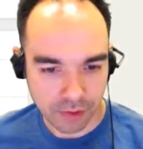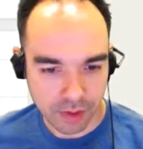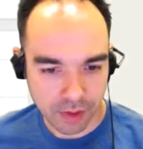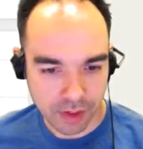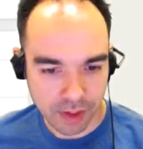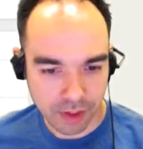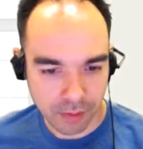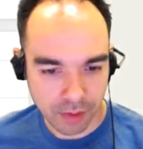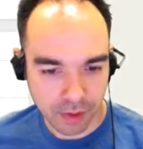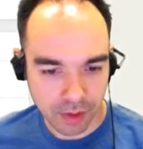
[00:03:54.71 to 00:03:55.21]

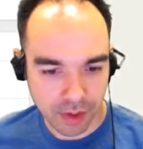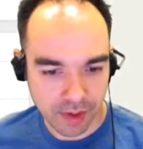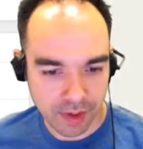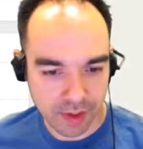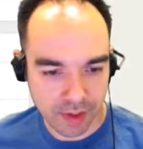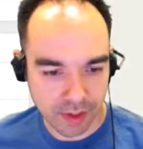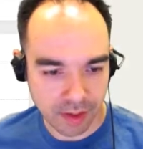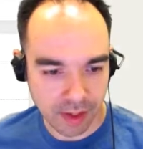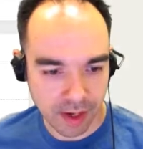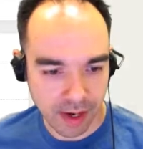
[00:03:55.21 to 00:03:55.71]
some
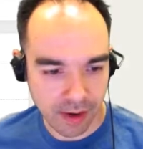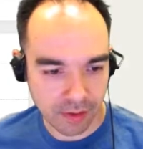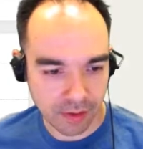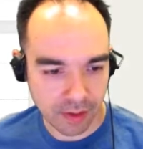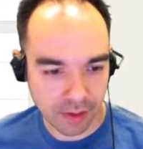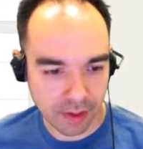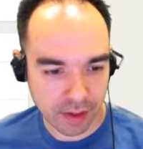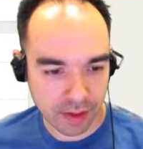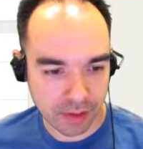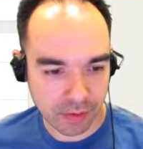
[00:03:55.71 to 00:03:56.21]
reason,
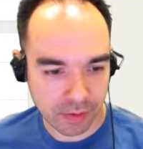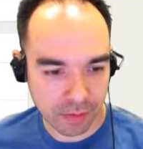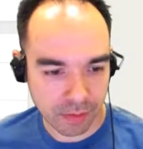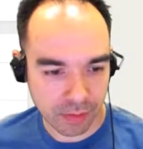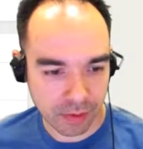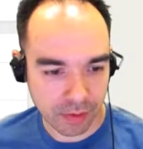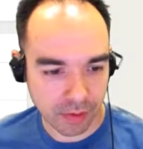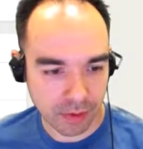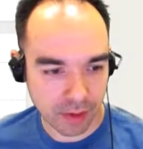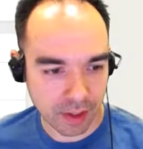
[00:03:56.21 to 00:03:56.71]
everything is
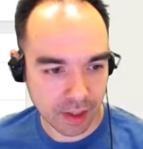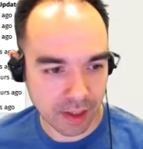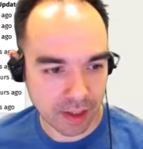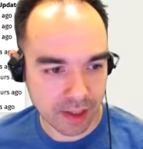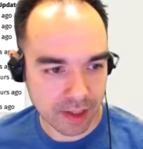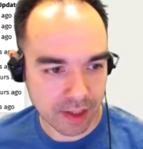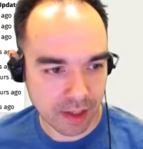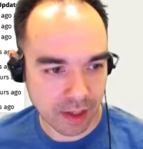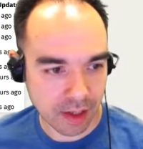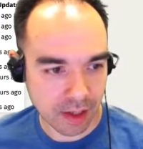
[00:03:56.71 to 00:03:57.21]
pretty
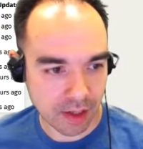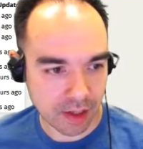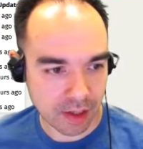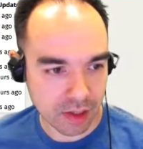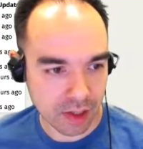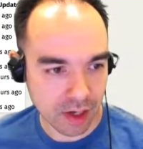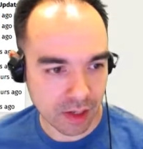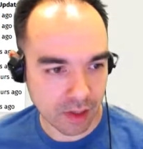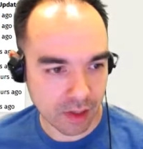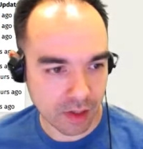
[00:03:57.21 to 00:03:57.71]
sluggish.
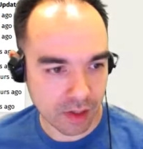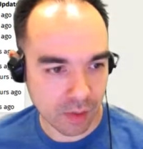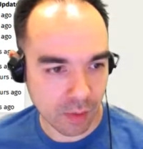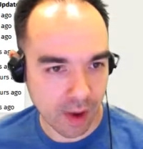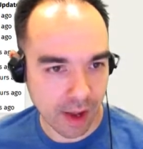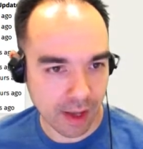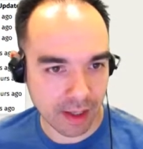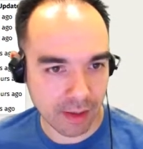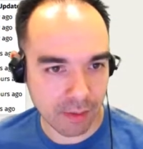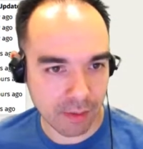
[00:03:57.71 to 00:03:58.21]
Not just
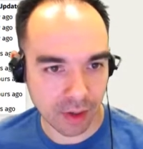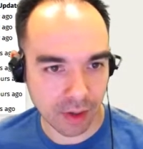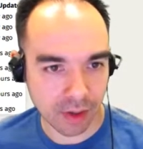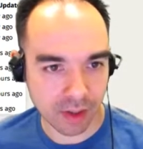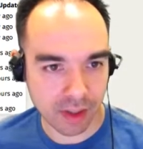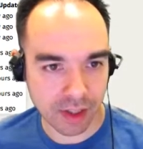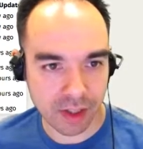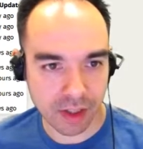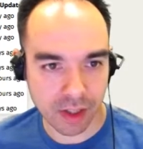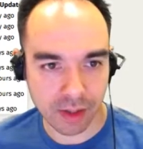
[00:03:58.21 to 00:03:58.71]
Wacky Morning
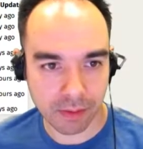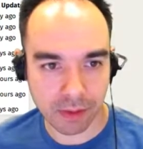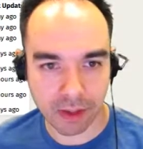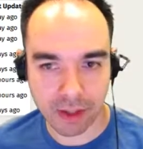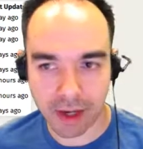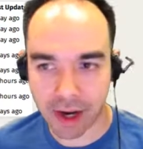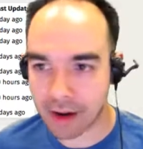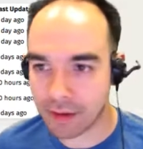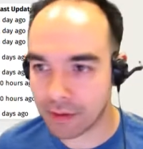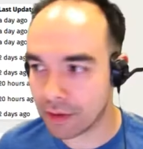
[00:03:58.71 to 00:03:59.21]
DJ, but
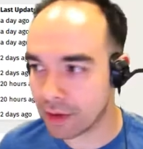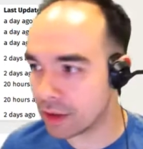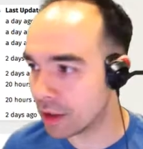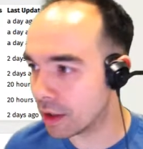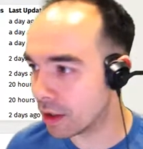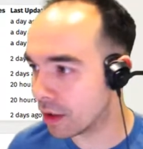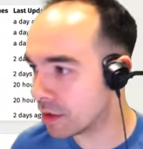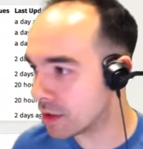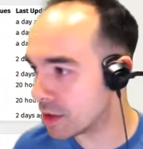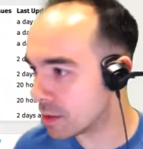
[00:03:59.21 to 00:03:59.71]

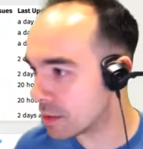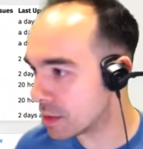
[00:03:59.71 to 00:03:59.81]
everything on this